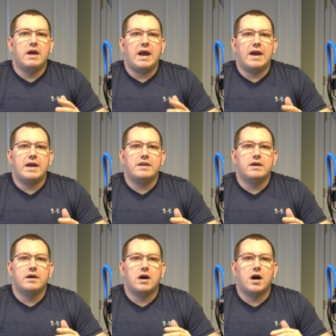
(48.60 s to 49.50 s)
and
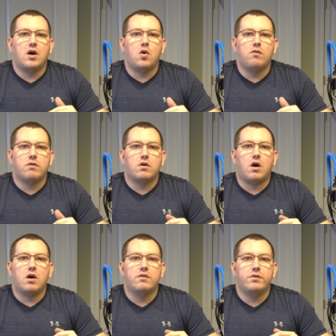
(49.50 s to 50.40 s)
uh,
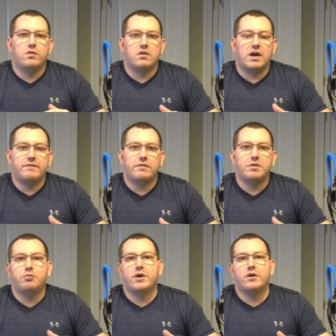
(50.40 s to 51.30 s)
overall, through the life of
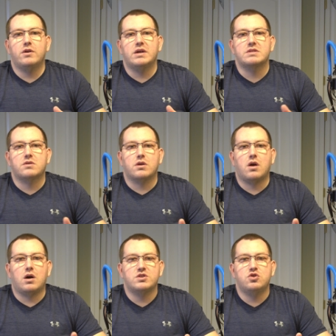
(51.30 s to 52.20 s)
your printer, it's going to
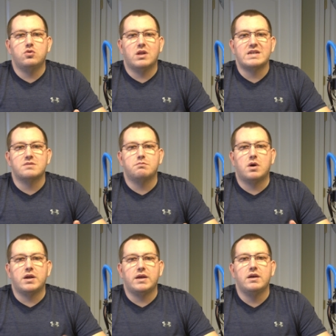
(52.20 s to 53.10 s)
cost you less
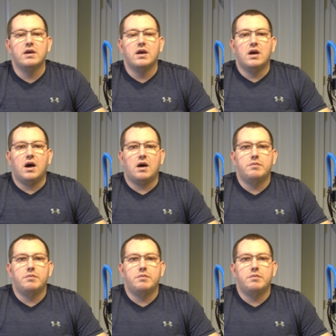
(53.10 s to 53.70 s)
money uh,